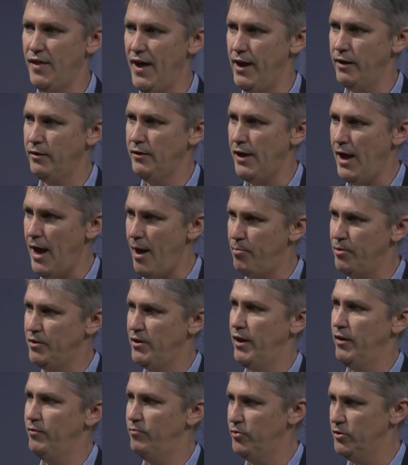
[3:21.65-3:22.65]
that
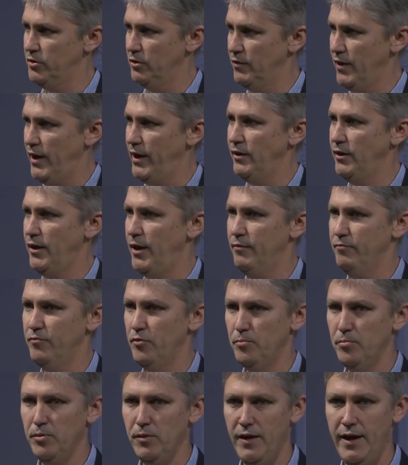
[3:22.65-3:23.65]
appetite for delight and
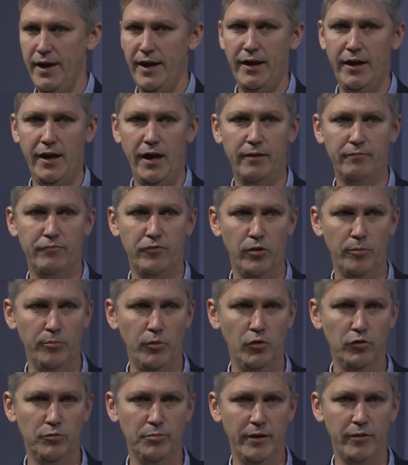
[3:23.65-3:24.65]
for play and for
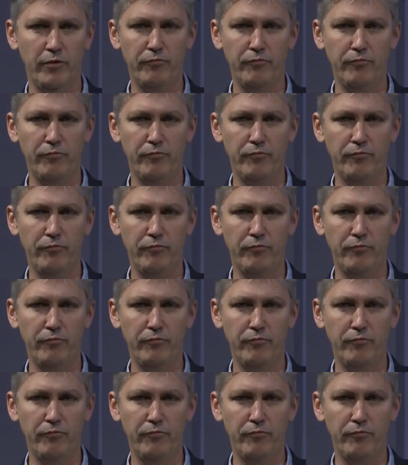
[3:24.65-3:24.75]
amusement.